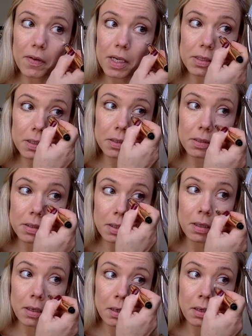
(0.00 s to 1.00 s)
faces
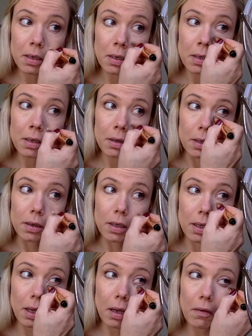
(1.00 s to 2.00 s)
that
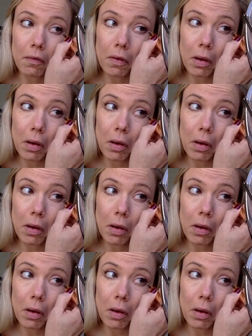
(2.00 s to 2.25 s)
they give?